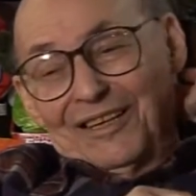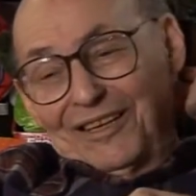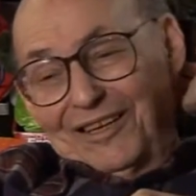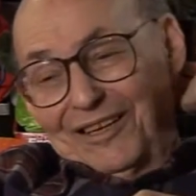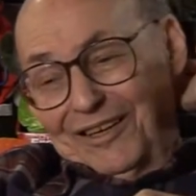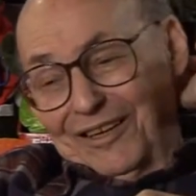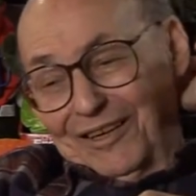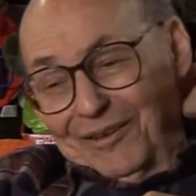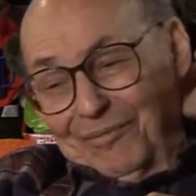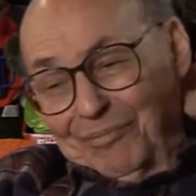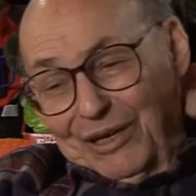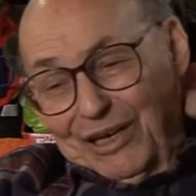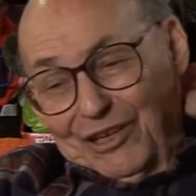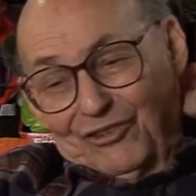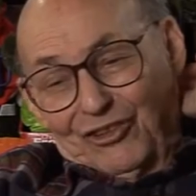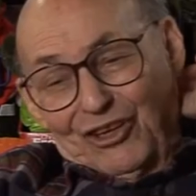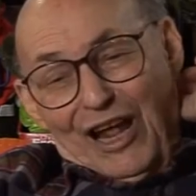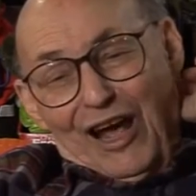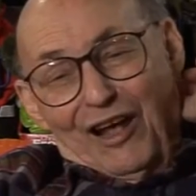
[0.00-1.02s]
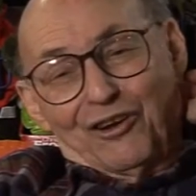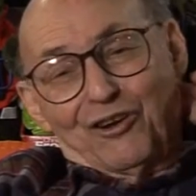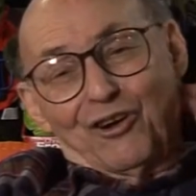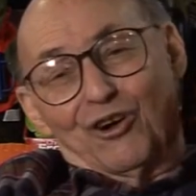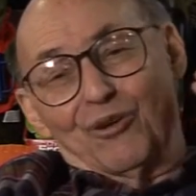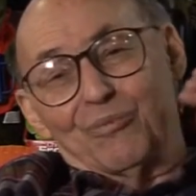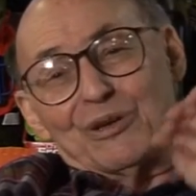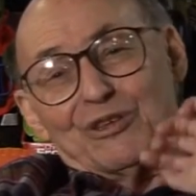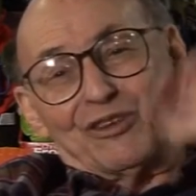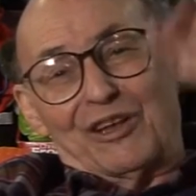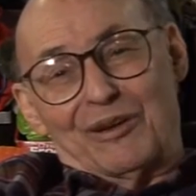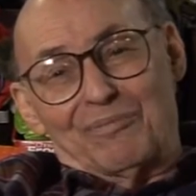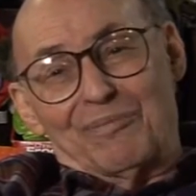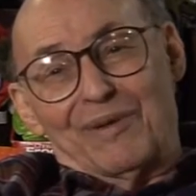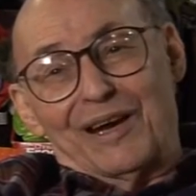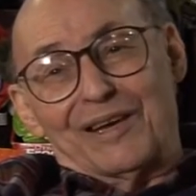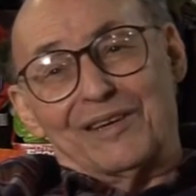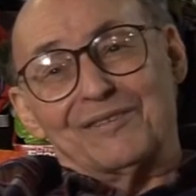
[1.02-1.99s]
Uh, but it's not home, it's at
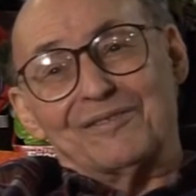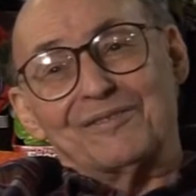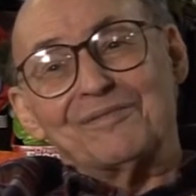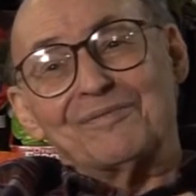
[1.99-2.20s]
my